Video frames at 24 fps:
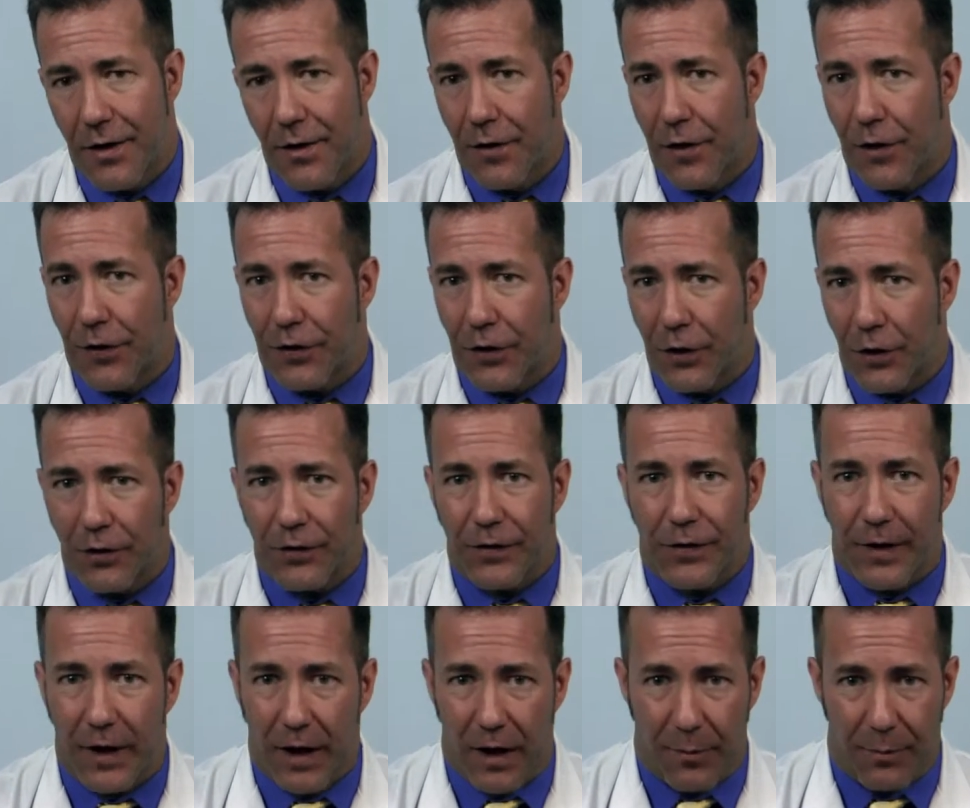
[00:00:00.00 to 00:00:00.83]
The
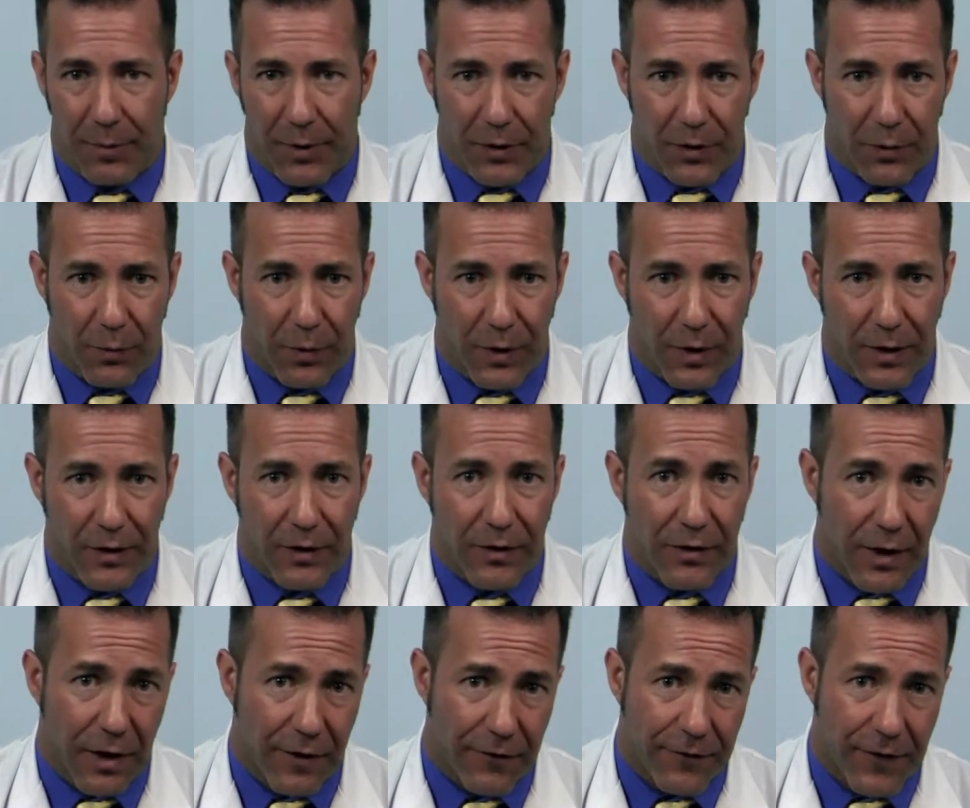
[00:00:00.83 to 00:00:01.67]
third therapy that we
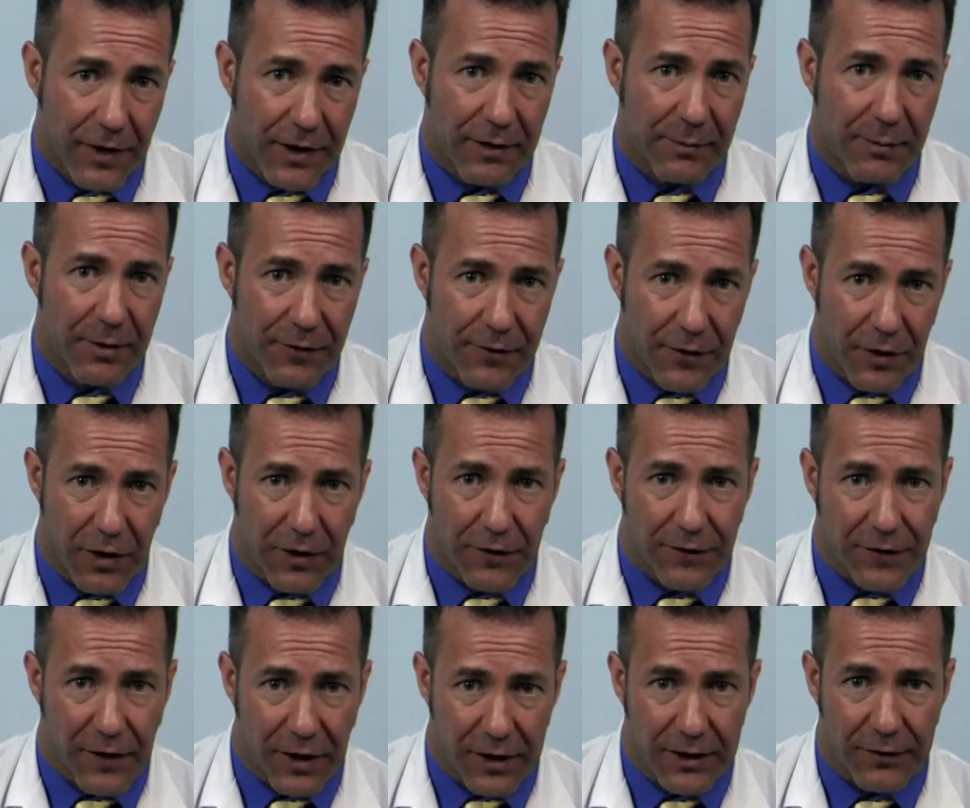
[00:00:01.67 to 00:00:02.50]
have found to be very
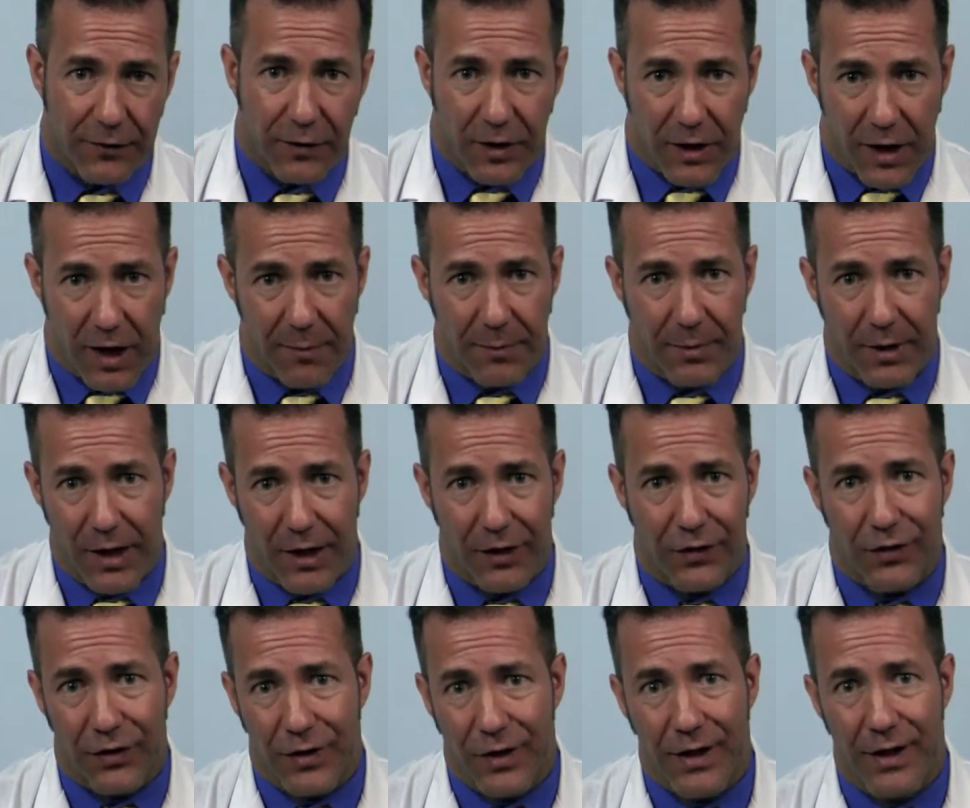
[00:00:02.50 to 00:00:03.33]
effective in
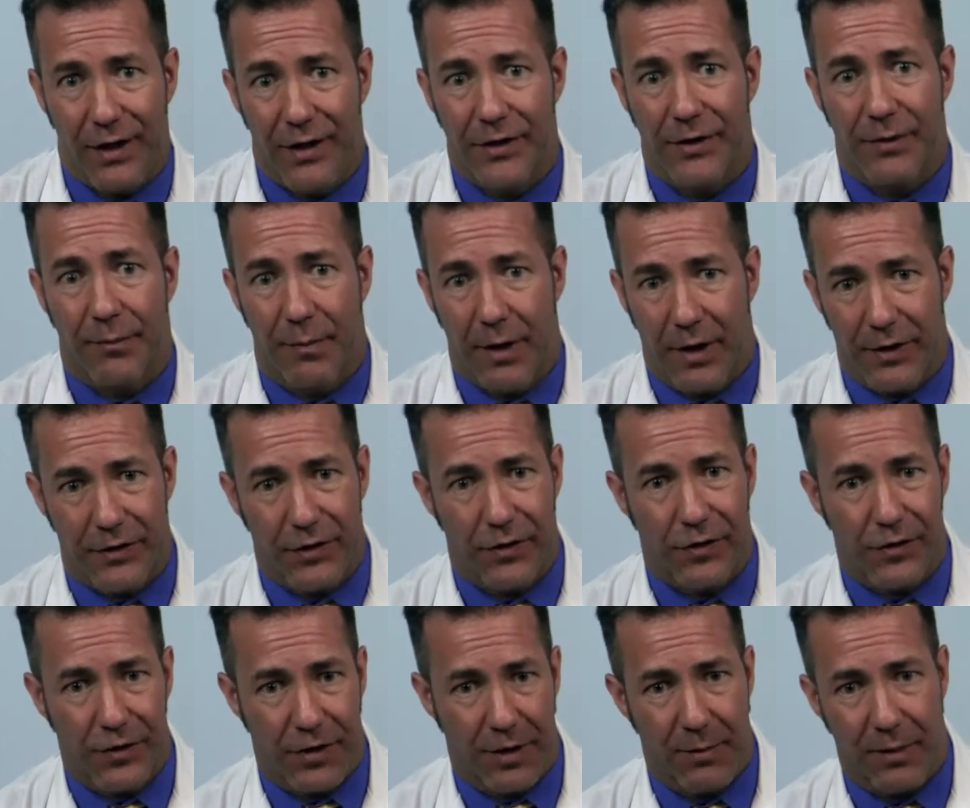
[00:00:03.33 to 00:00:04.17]
combination is muscle
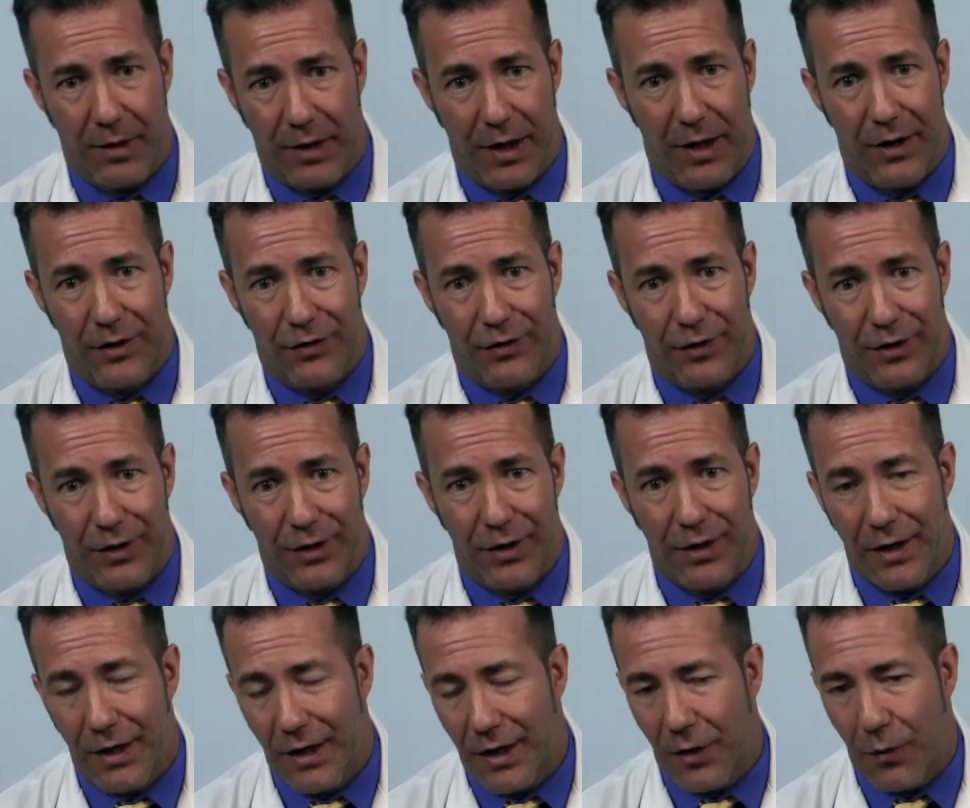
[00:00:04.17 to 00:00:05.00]
stimulation.